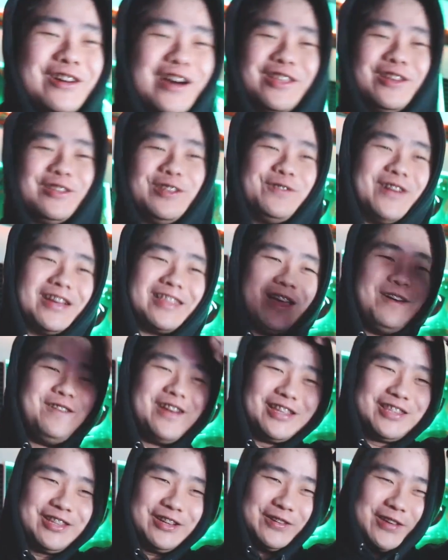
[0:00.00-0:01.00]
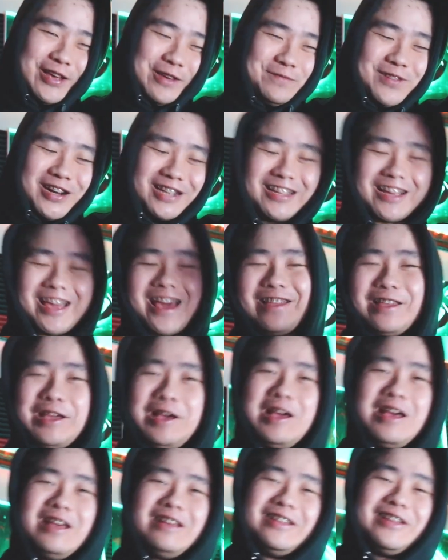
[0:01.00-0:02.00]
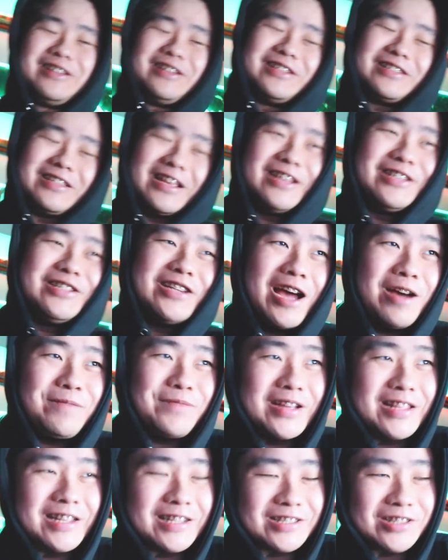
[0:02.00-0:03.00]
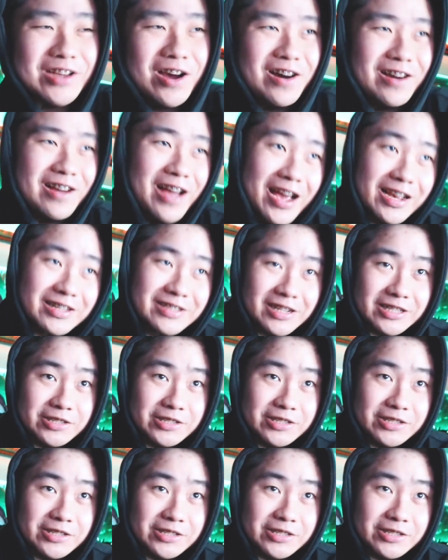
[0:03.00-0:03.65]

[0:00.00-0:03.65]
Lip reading: So I don't know what they're doing, but again, this is a Japanese song, guys.